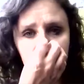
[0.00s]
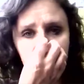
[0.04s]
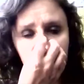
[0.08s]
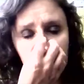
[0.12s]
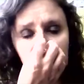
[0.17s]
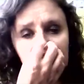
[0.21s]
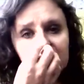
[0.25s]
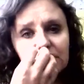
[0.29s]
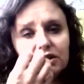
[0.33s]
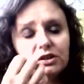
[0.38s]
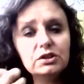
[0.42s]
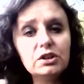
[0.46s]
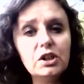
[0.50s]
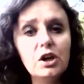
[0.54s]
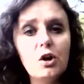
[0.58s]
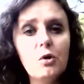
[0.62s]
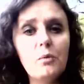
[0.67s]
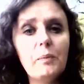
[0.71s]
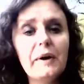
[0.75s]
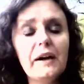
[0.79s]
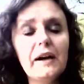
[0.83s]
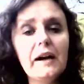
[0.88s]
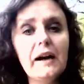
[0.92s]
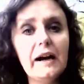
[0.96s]
I don't know,
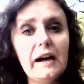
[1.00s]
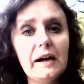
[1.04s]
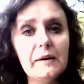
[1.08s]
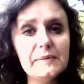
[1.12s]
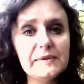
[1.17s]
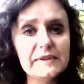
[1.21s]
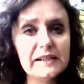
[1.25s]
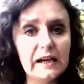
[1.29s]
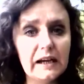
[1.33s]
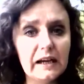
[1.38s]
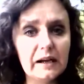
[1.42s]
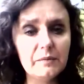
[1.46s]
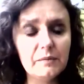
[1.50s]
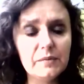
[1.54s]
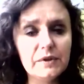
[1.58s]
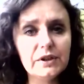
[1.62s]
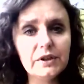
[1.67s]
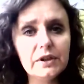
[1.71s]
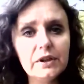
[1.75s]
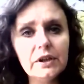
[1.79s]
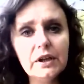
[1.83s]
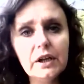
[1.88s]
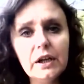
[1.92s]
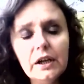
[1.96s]
perhaps I'll
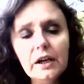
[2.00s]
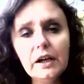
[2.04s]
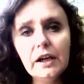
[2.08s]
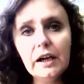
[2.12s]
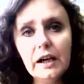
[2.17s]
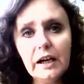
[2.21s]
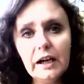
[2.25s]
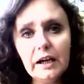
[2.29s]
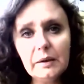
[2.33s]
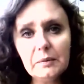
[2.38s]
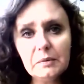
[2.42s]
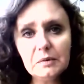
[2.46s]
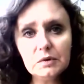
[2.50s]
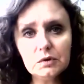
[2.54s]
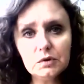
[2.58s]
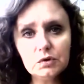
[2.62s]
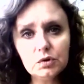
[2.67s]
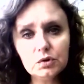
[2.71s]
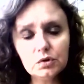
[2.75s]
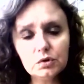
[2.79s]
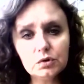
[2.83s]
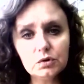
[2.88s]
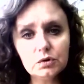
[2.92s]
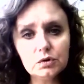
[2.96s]
be able
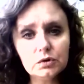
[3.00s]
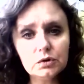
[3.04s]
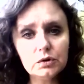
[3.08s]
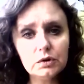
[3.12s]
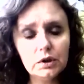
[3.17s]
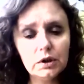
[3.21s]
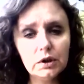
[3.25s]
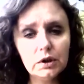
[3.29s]
to